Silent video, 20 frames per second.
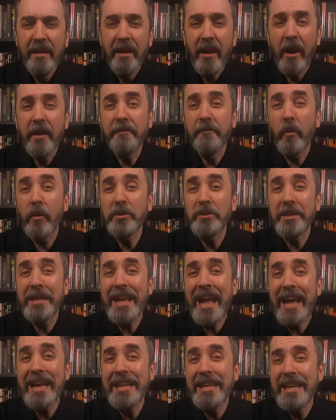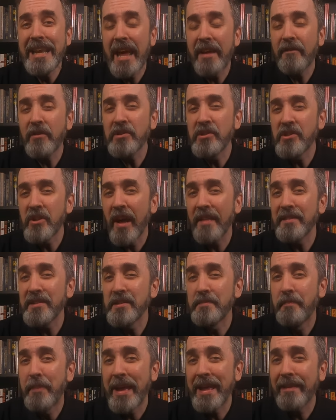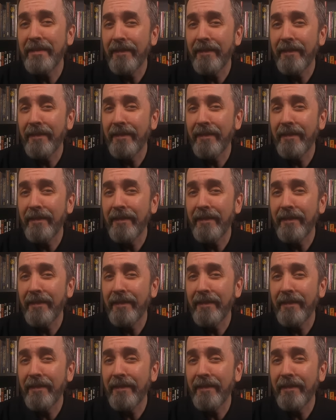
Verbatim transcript: Unfortunately, I never saw this band